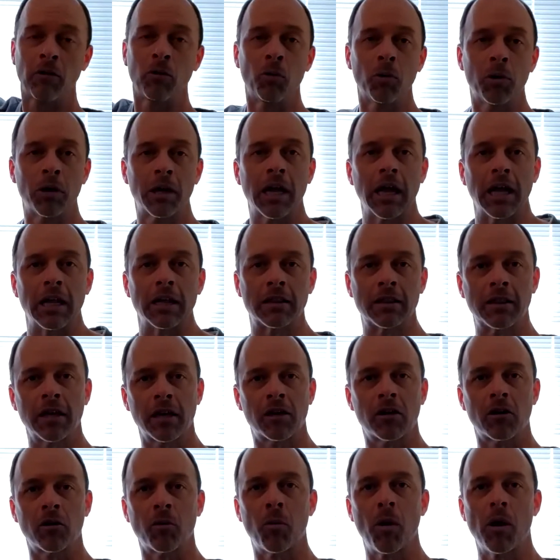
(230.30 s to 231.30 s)
or get
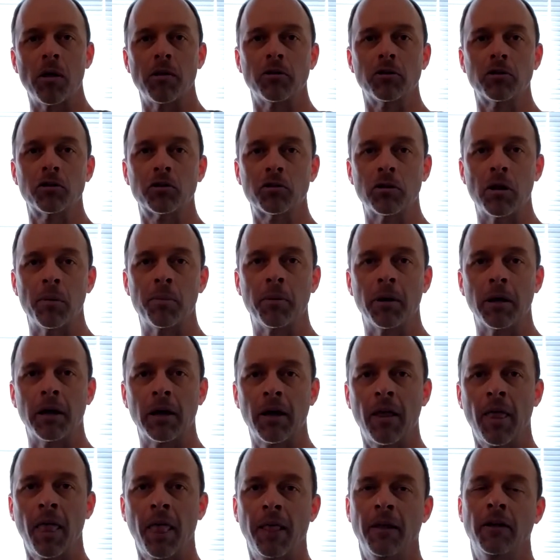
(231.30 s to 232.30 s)
thicker weather
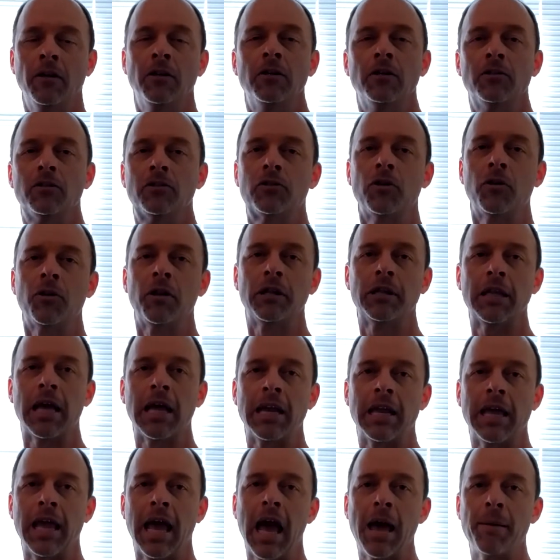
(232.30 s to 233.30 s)
stripping so that
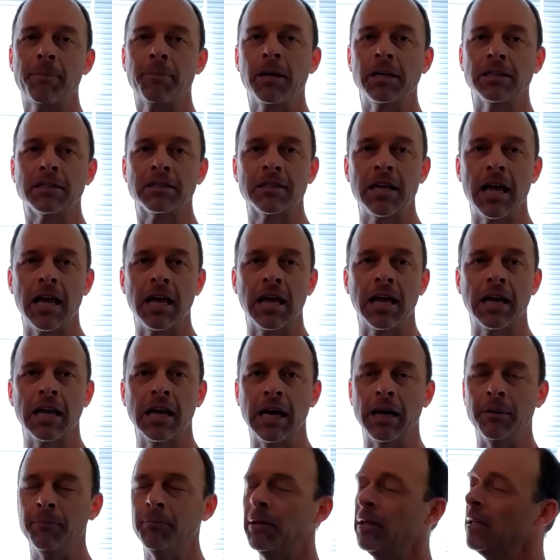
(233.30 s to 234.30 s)
that gap gets taken
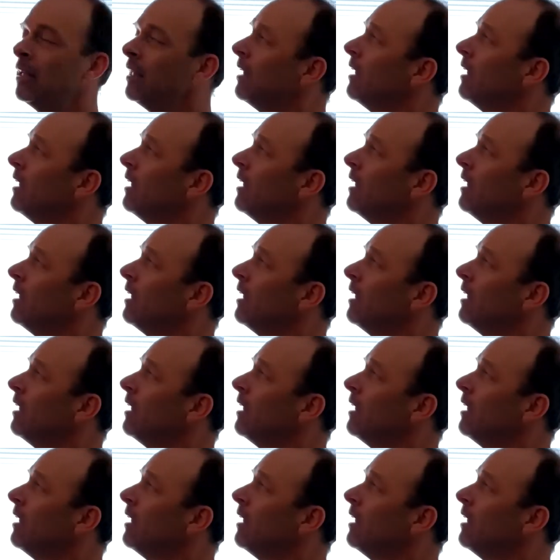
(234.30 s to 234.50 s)
up.